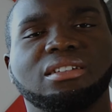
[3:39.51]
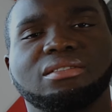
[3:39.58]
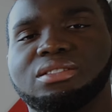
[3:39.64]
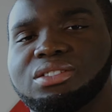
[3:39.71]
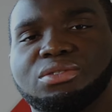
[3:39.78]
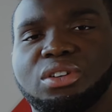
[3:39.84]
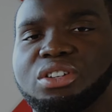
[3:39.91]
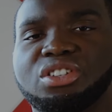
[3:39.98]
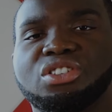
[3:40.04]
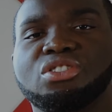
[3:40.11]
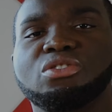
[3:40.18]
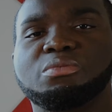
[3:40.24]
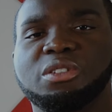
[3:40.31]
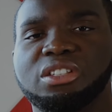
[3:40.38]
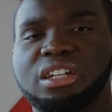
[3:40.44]
you're a
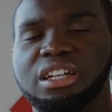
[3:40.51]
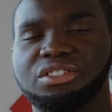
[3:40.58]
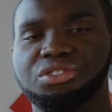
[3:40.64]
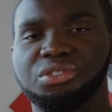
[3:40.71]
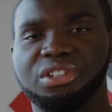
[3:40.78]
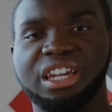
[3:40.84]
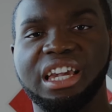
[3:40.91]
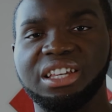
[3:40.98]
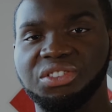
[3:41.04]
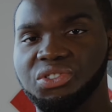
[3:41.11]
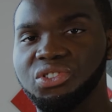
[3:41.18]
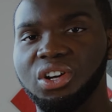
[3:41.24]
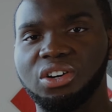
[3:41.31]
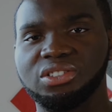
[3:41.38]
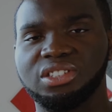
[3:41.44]
human and you're getting
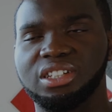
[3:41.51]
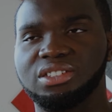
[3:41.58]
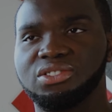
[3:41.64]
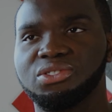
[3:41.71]
started,